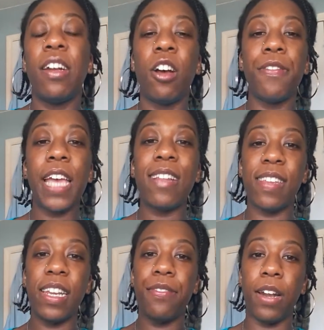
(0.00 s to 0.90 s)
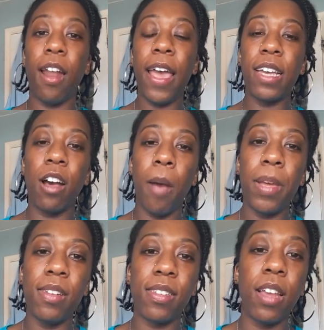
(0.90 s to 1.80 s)
Don't forget to leave a like,
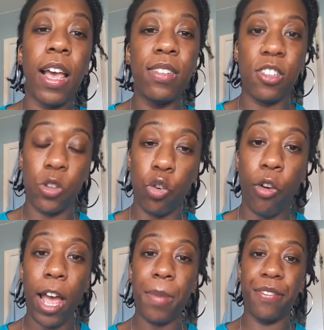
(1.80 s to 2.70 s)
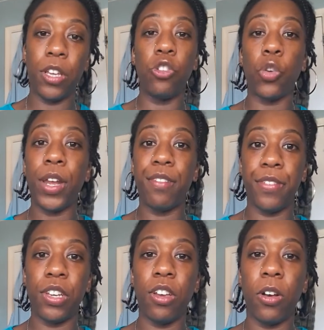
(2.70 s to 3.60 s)
comment and subscribe if you enjoyed the
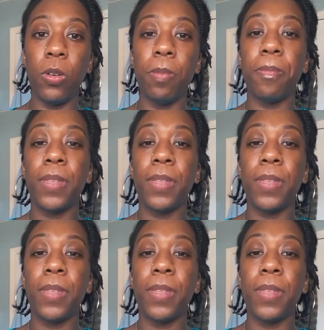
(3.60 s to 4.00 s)
video,